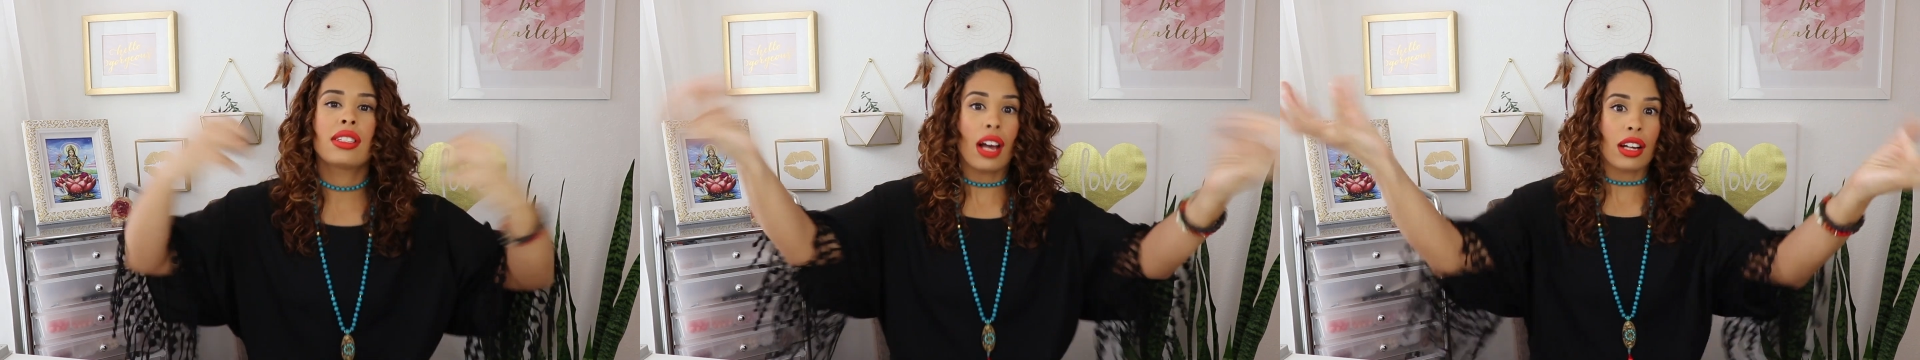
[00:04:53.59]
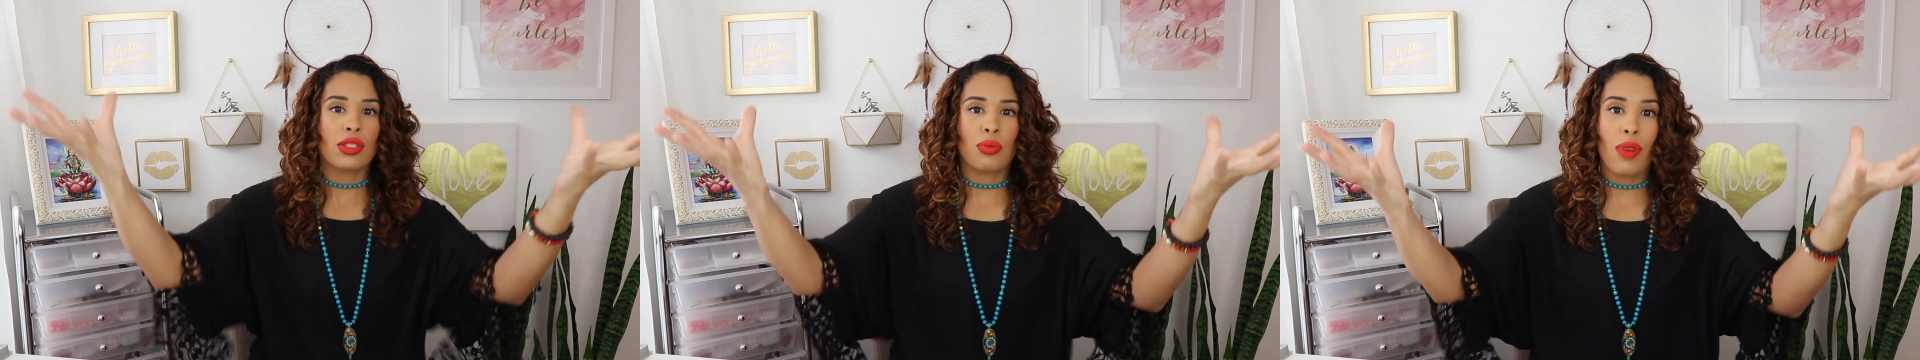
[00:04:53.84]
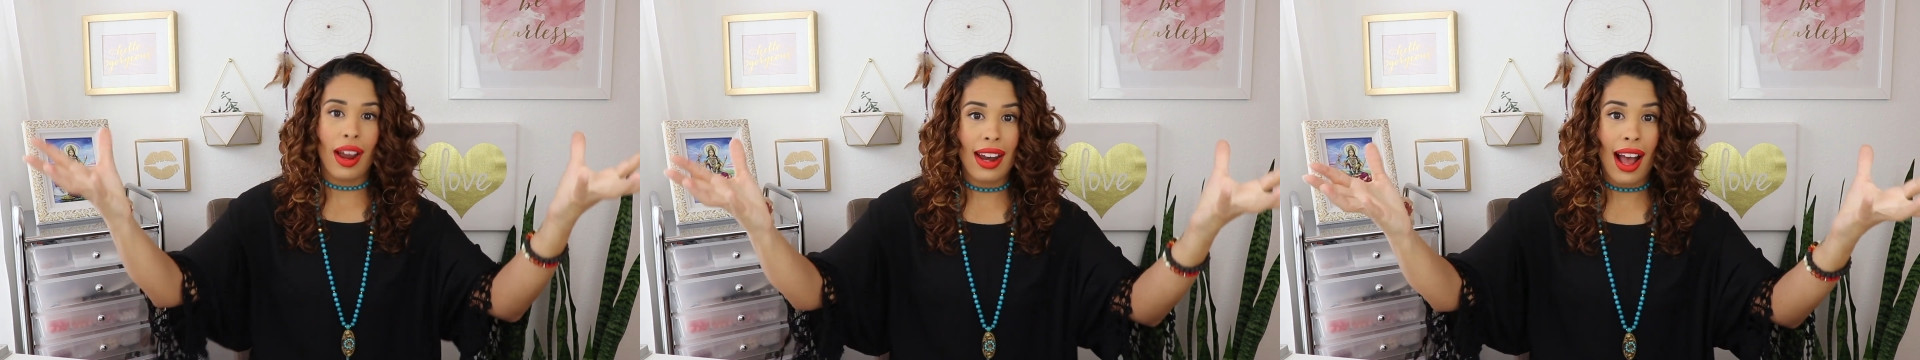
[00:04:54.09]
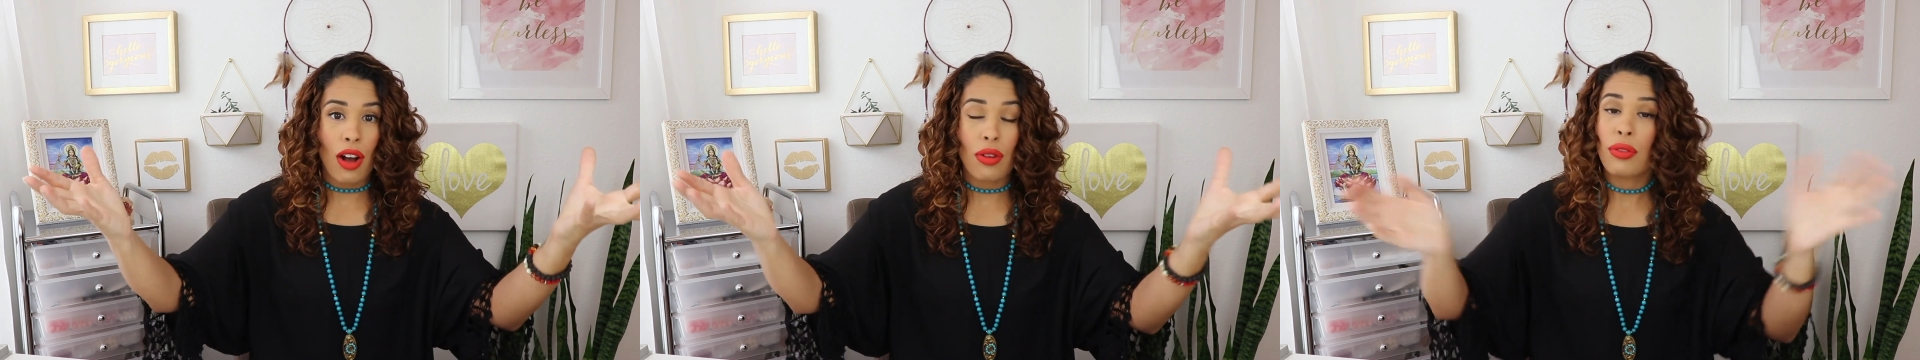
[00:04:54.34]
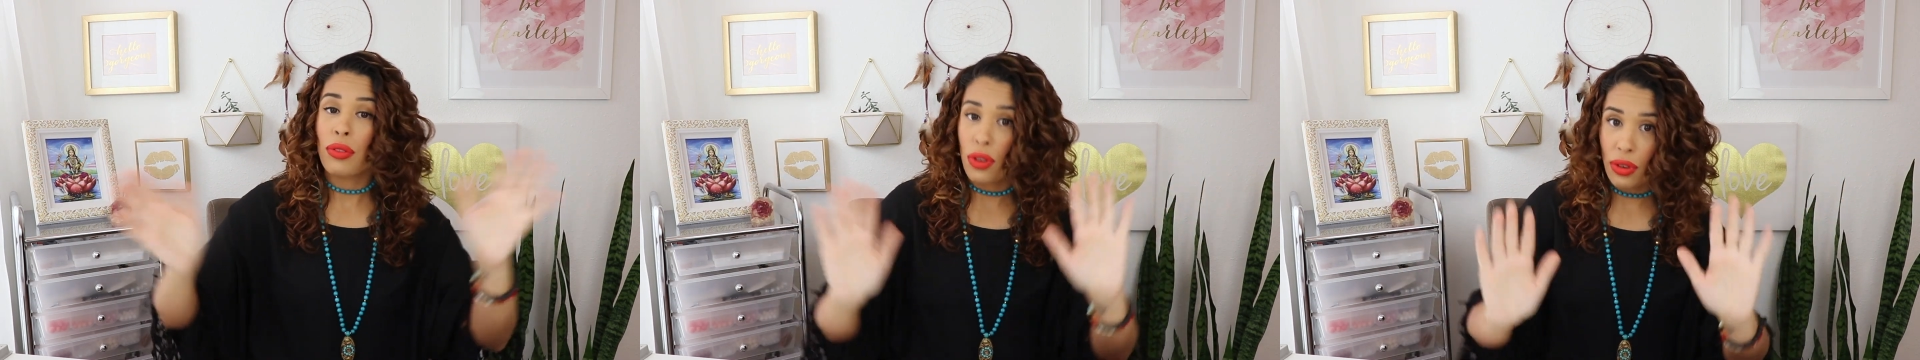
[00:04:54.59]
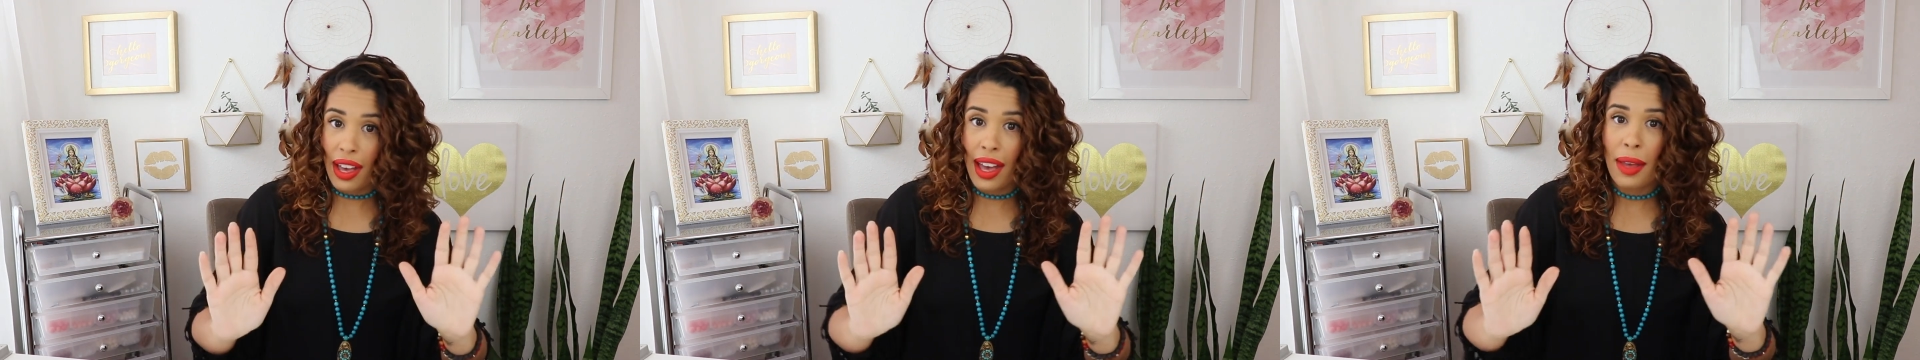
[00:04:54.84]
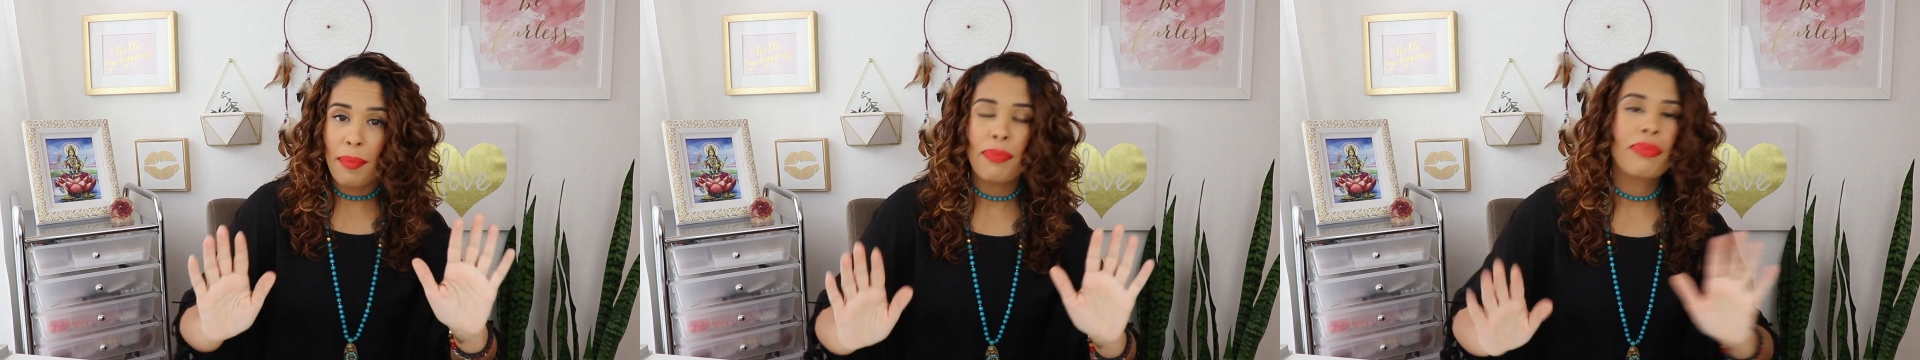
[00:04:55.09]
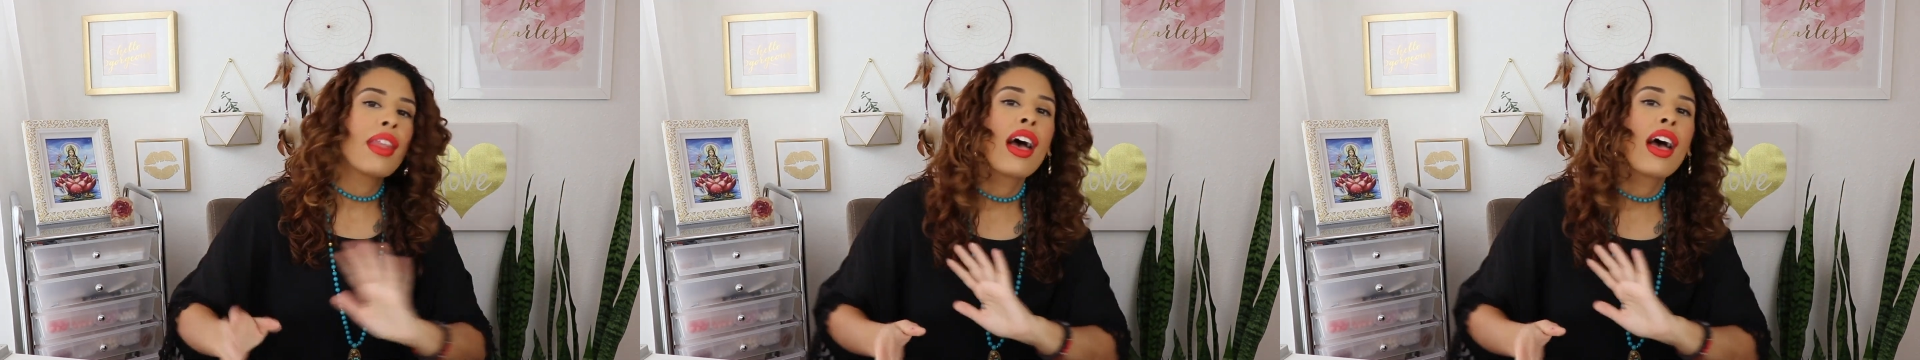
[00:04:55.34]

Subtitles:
sucked right out, okay?